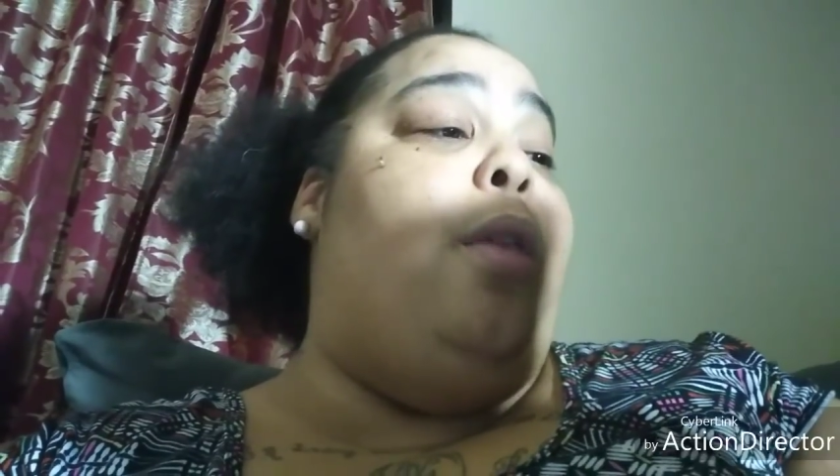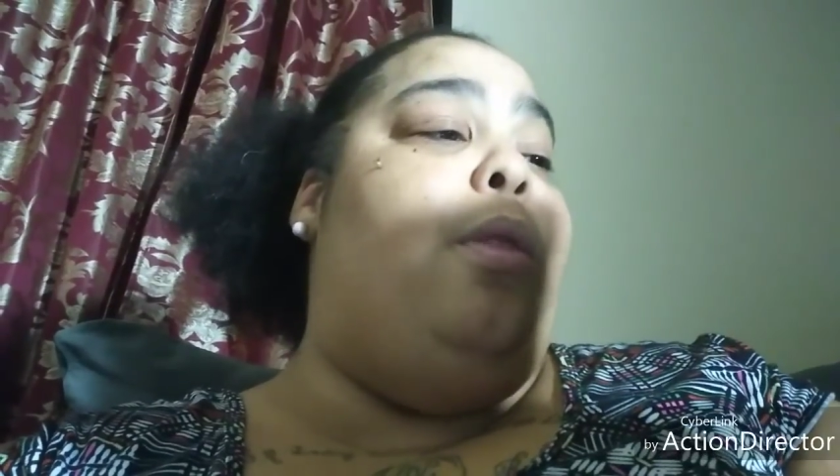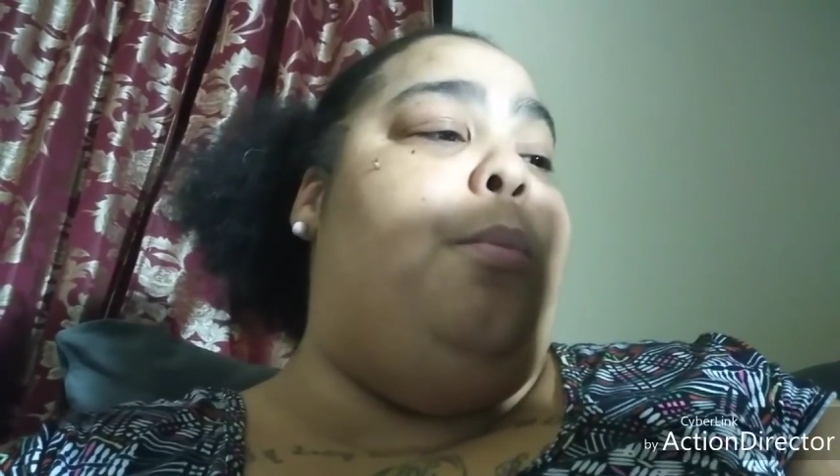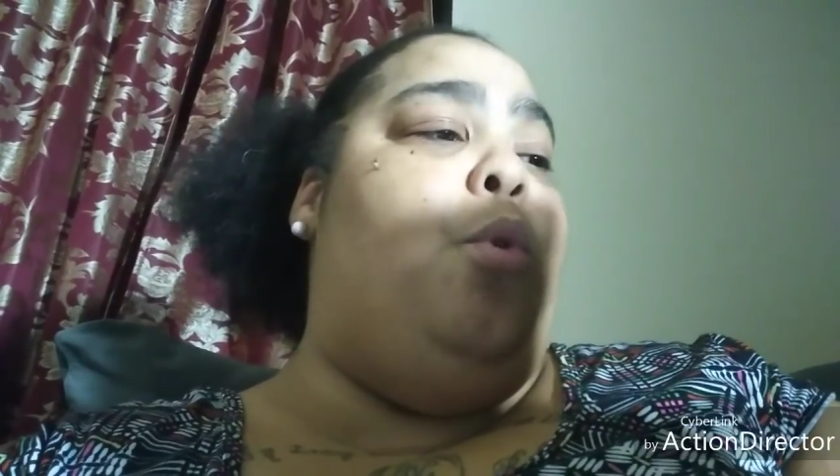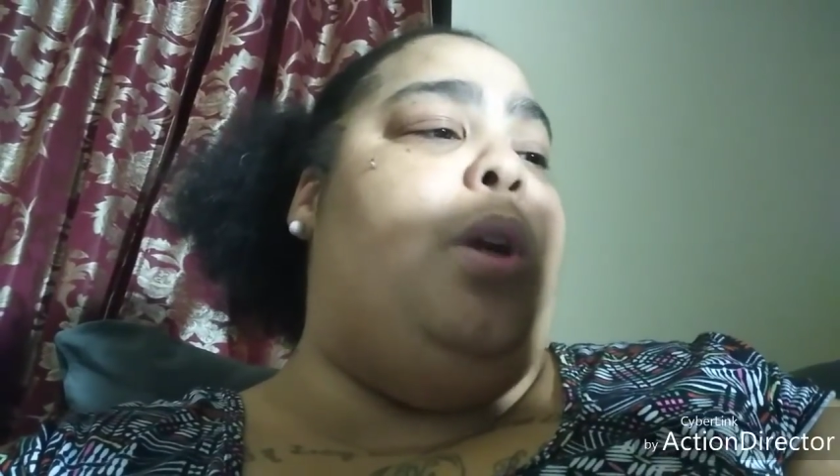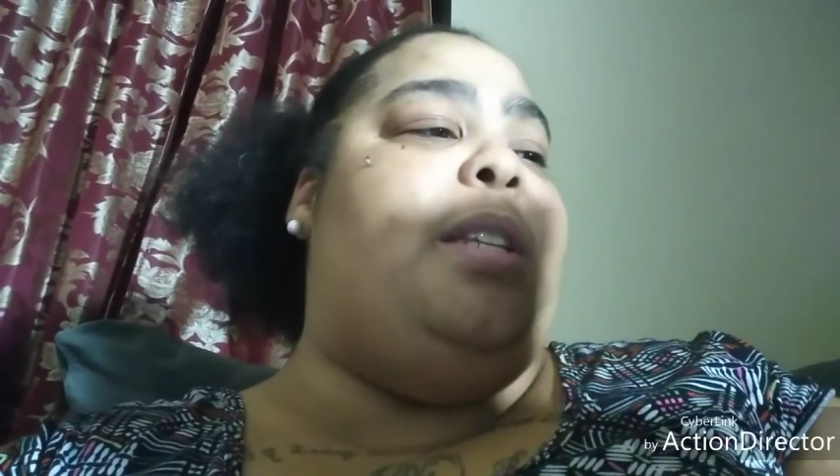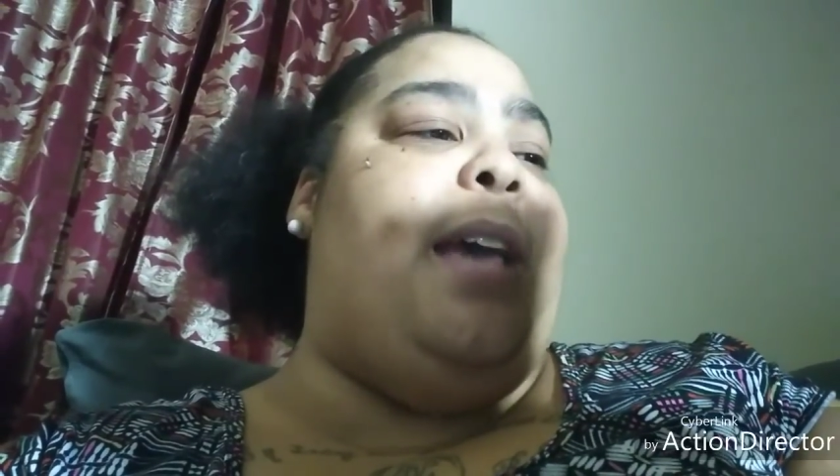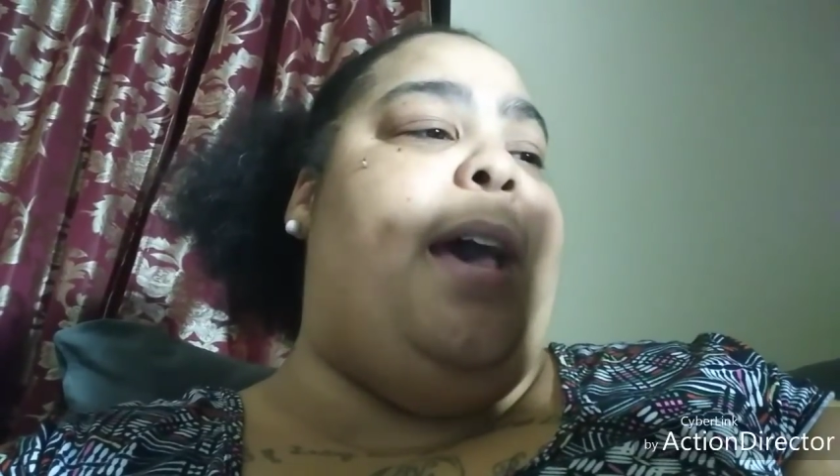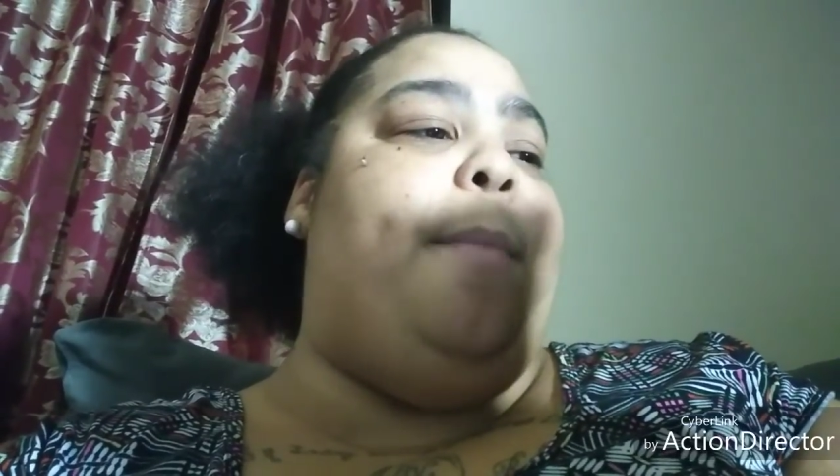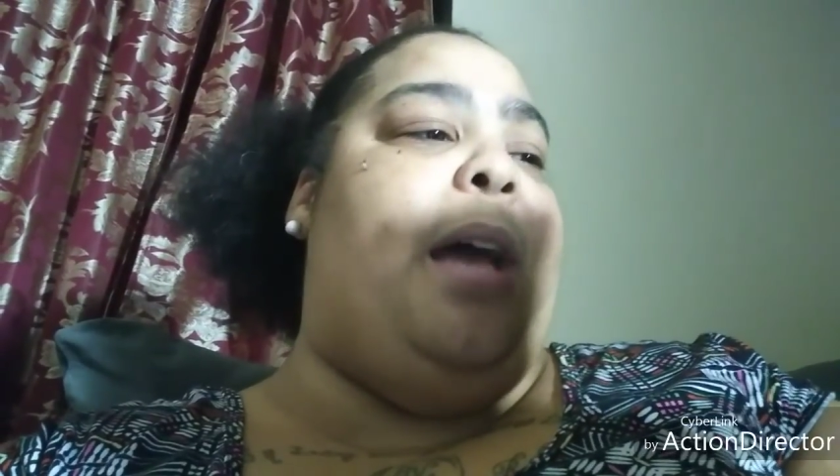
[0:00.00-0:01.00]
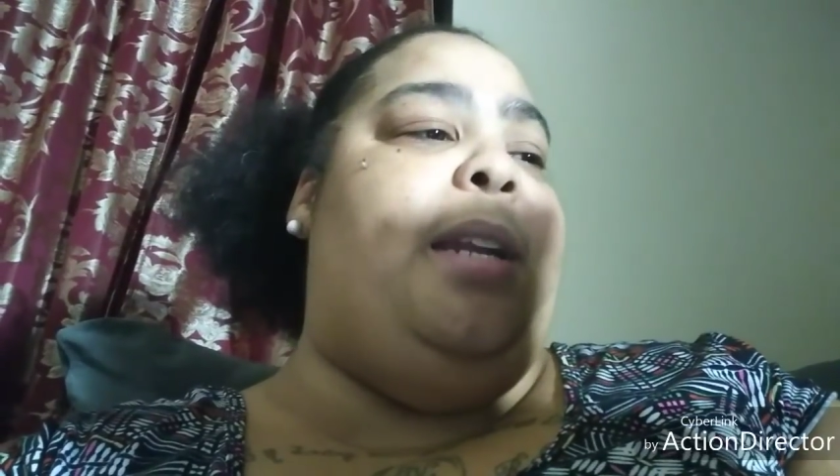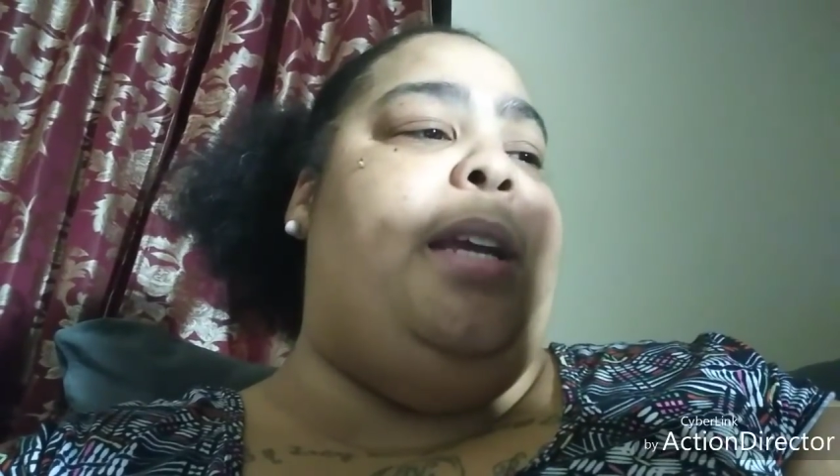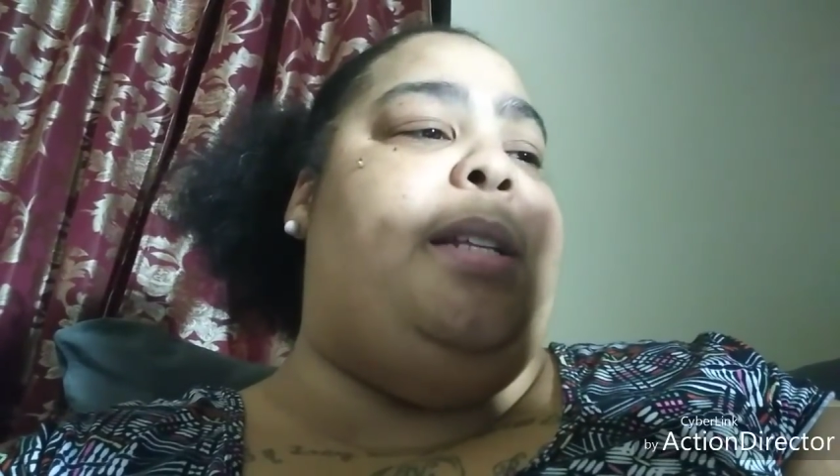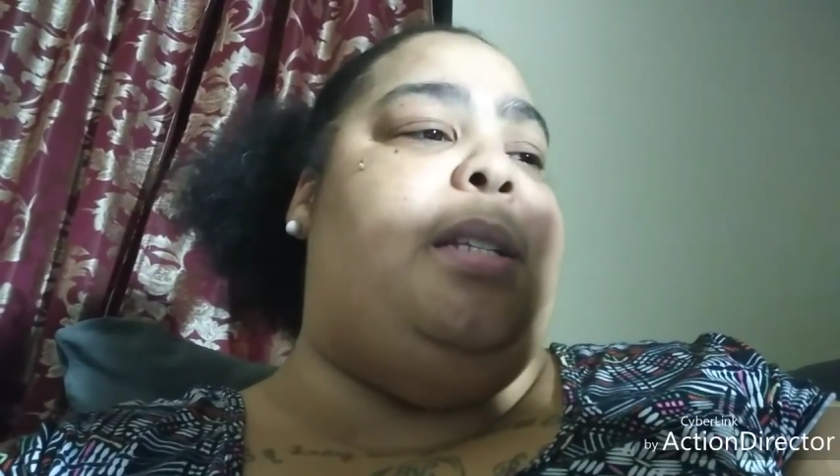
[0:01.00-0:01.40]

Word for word: the more time I need